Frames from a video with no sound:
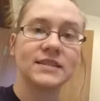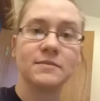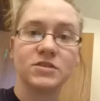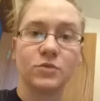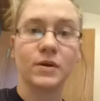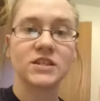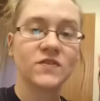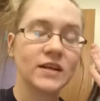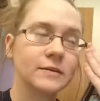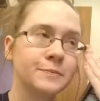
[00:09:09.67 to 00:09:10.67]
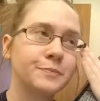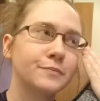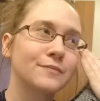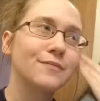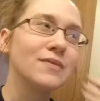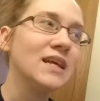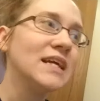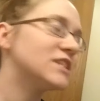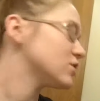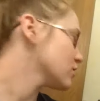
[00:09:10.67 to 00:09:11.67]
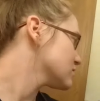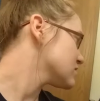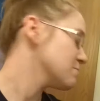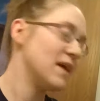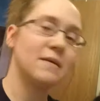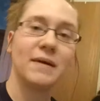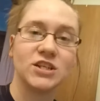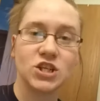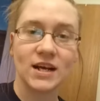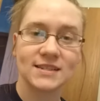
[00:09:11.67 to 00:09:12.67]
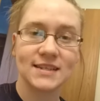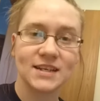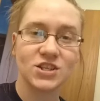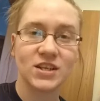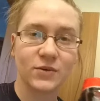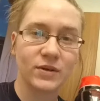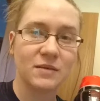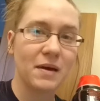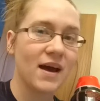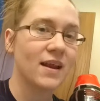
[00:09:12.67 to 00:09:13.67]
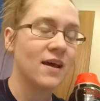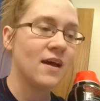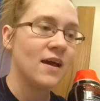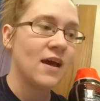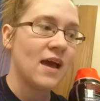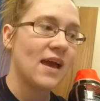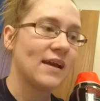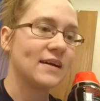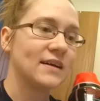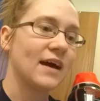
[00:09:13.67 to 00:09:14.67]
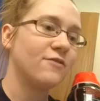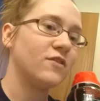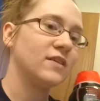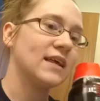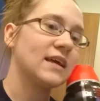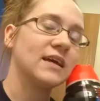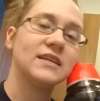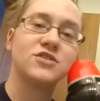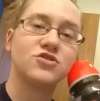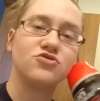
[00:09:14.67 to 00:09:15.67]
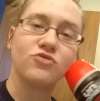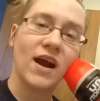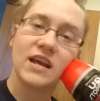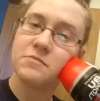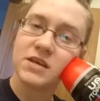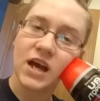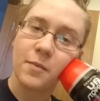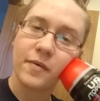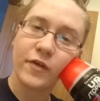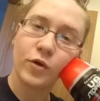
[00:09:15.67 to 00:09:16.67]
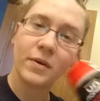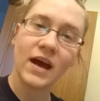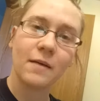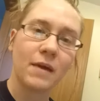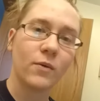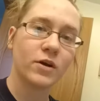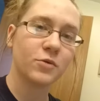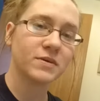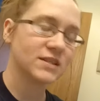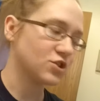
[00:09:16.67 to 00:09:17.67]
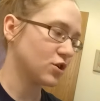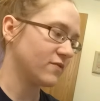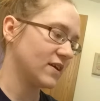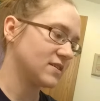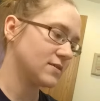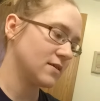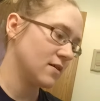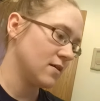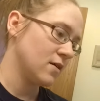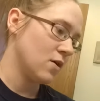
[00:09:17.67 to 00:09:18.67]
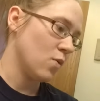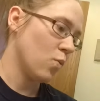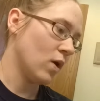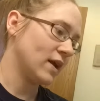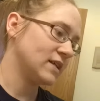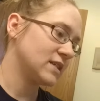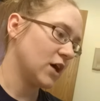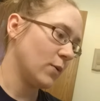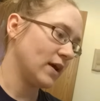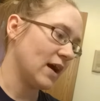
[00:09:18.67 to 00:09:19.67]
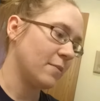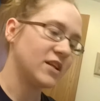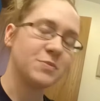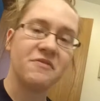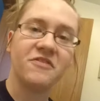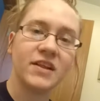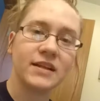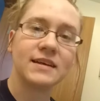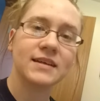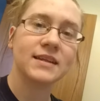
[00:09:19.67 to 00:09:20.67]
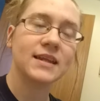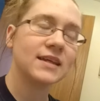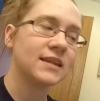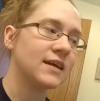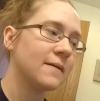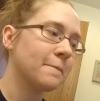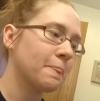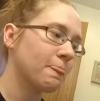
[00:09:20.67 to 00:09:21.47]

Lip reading: like, because I'm still breastfeeding, it's starting to make my chest itch like really bad, and I feel like it's drying me up a little bit. I'm not 100% sure if that's what is going on, but it's been feeling like it lately.